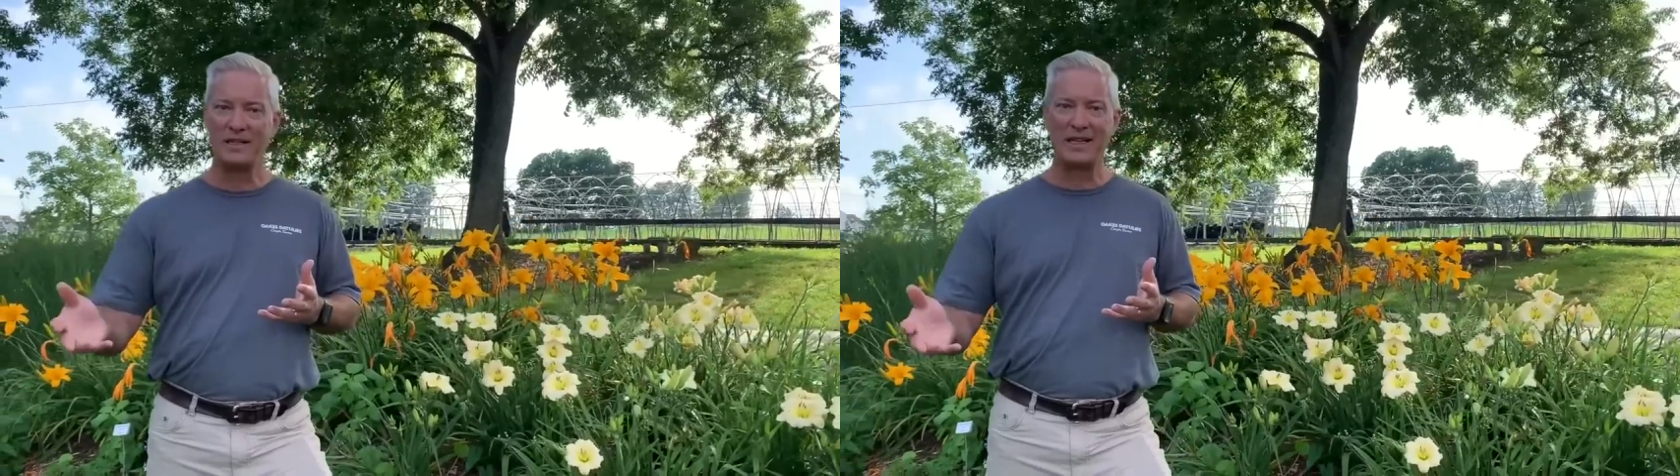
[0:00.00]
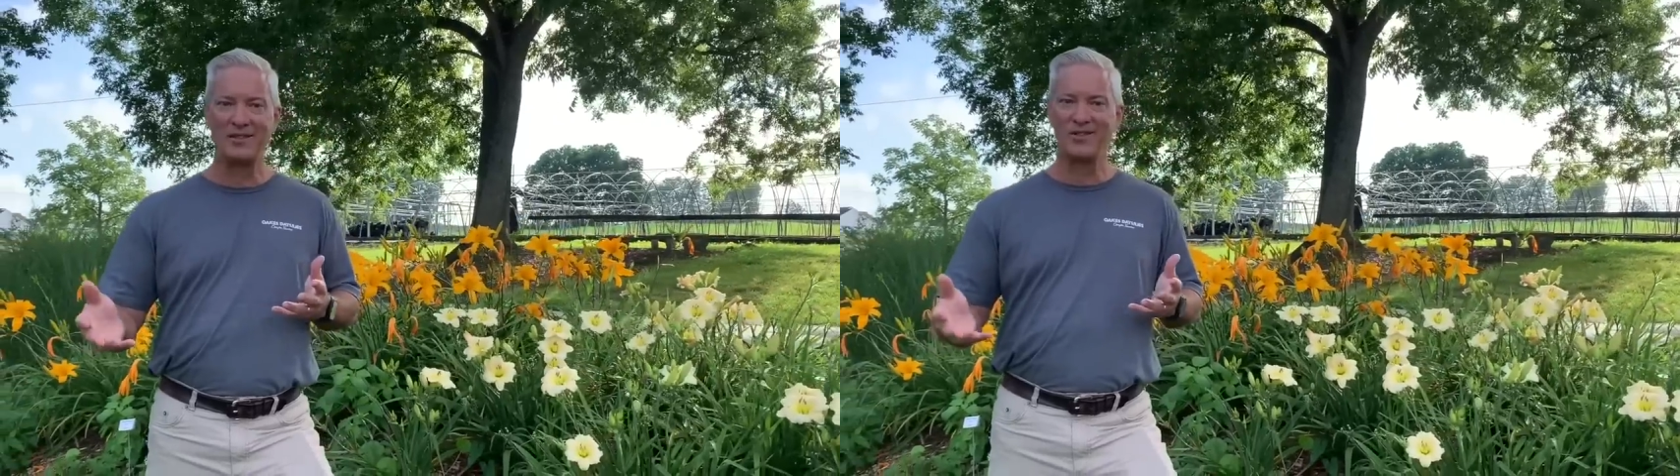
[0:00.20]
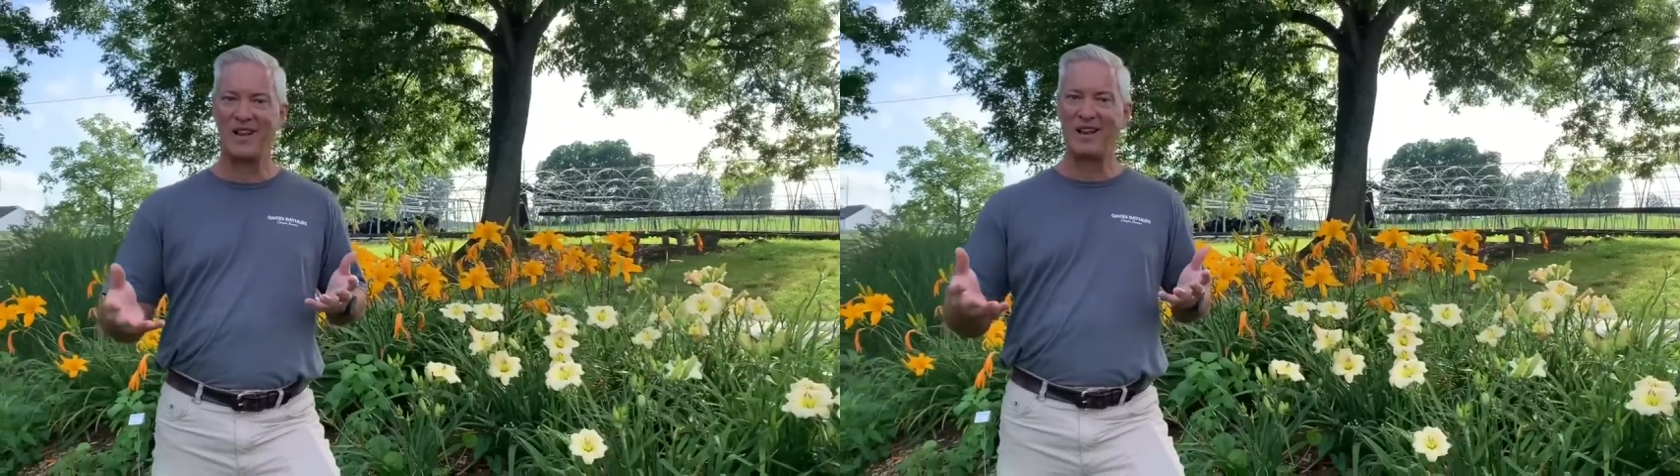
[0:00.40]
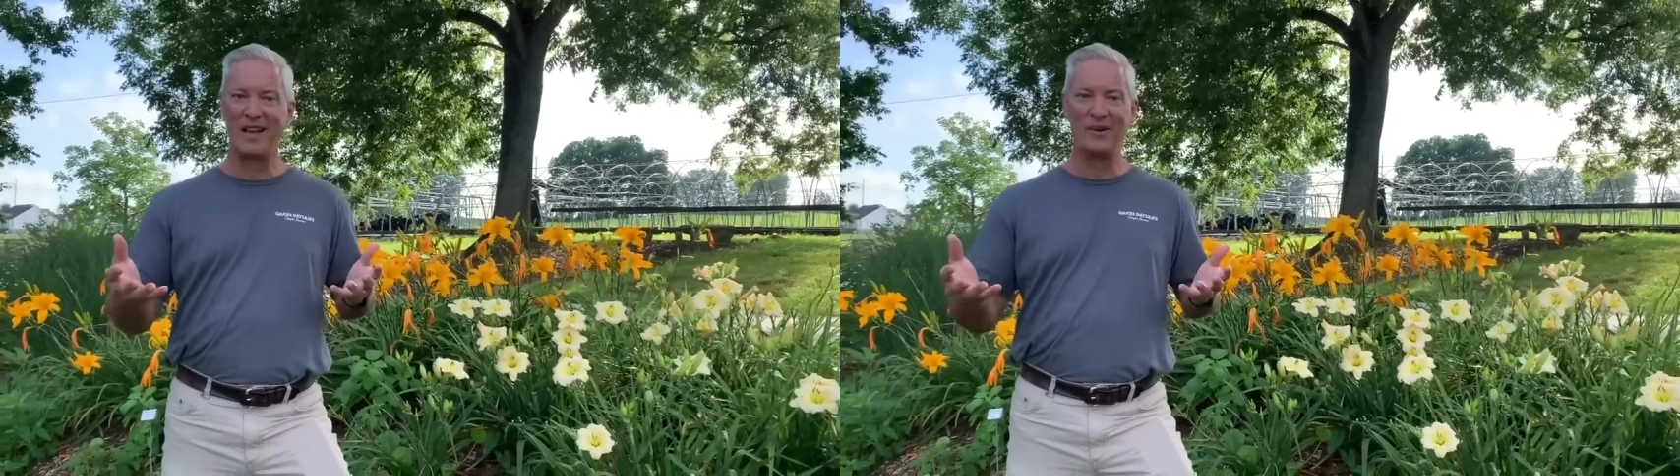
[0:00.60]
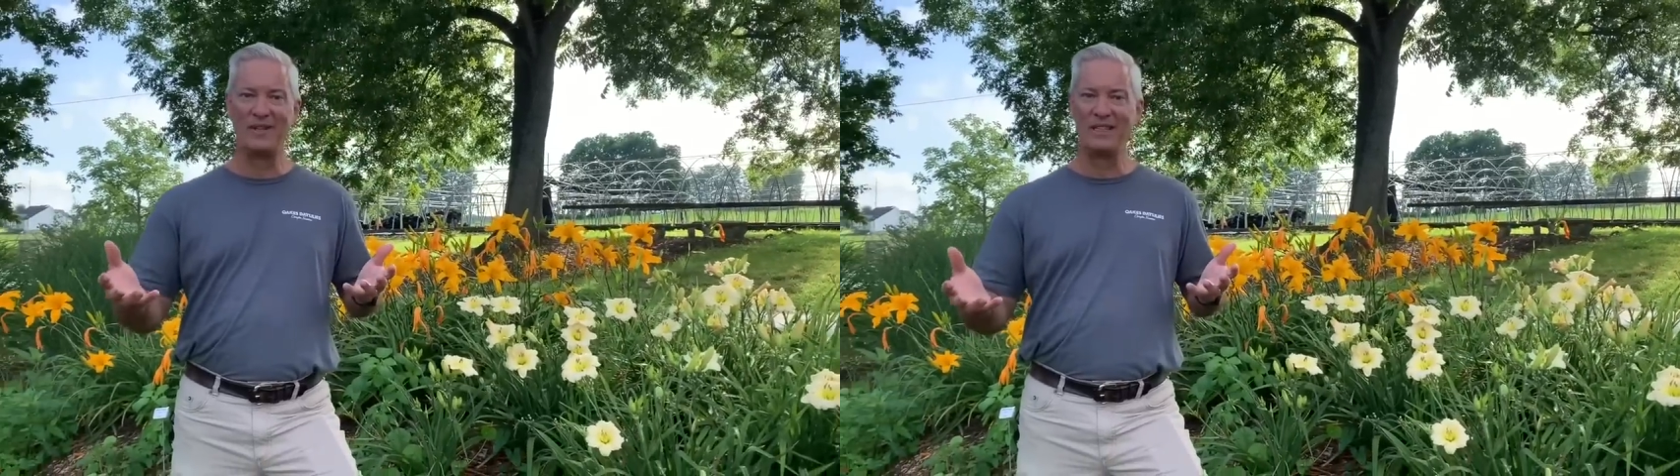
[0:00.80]
like there's not a
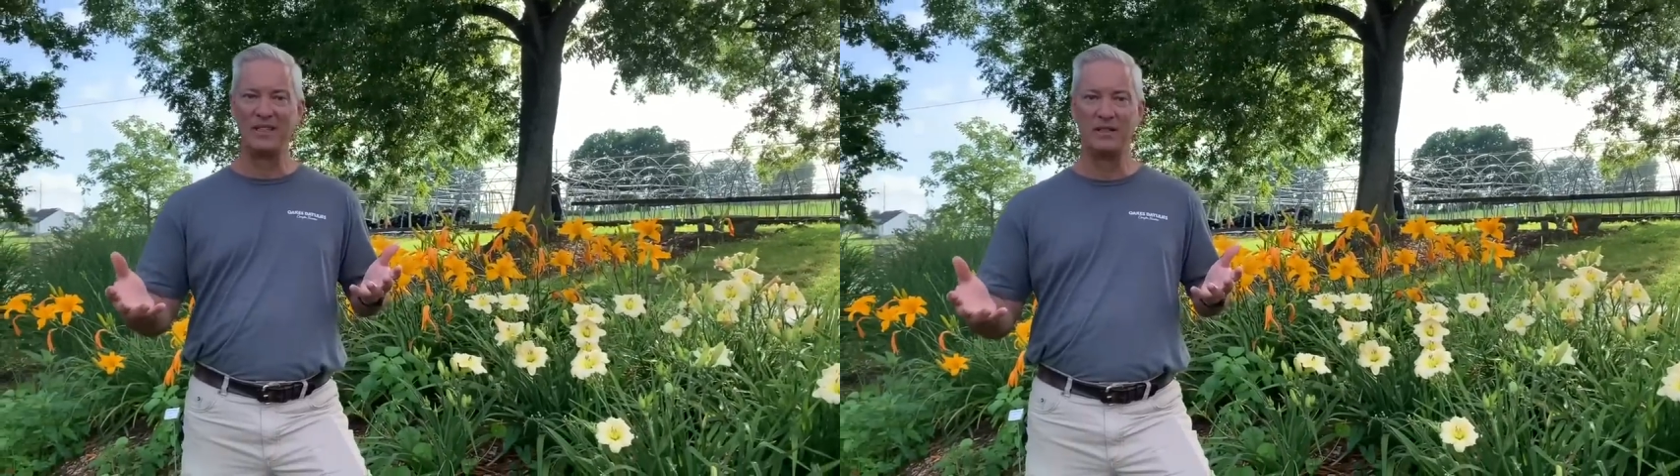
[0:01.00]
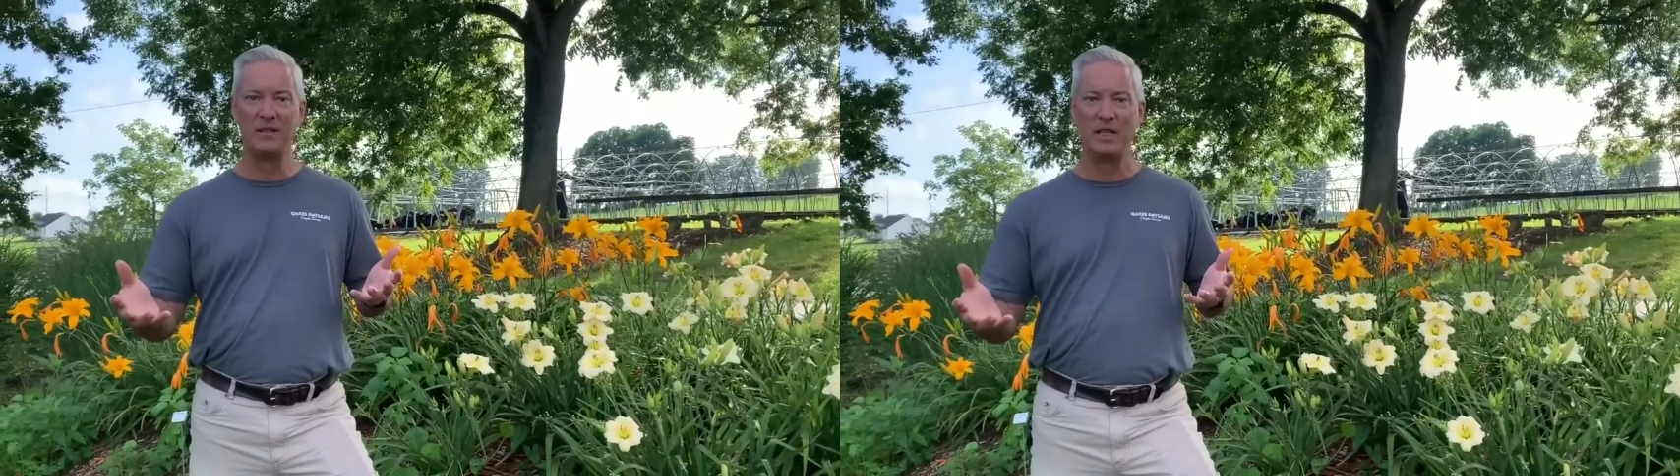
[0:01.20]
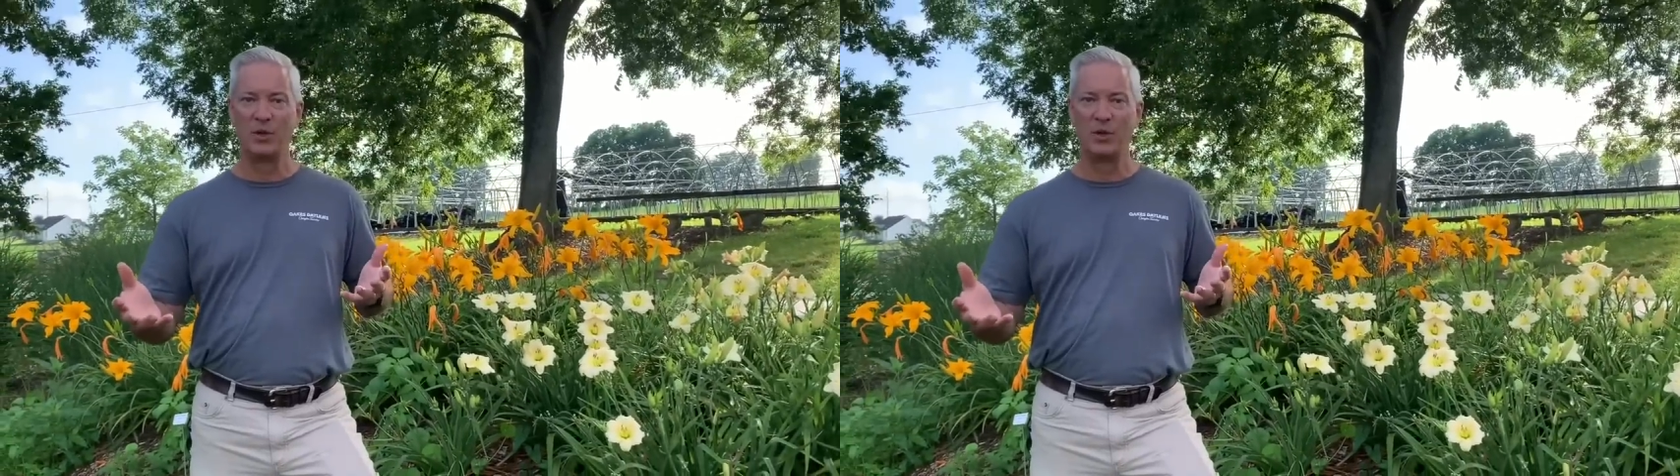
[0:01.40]
lot of really good